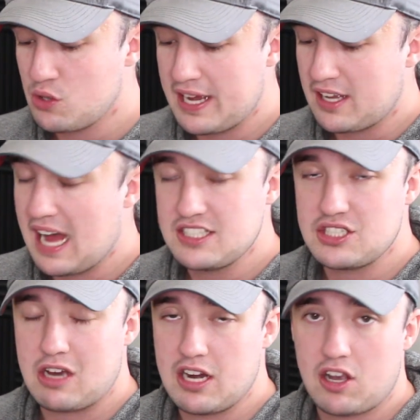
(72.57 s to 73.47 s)
So I
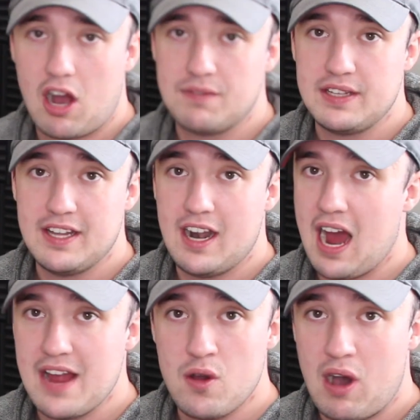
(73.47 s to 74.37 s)
just got a coffee there.
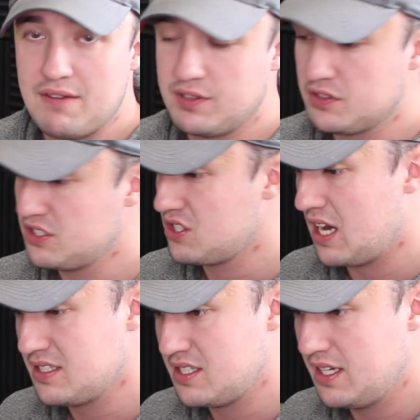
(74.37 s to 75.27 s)
I know. I feel
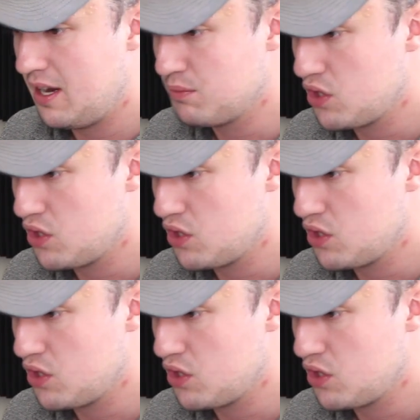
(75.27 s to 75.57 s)
disgusted. I'm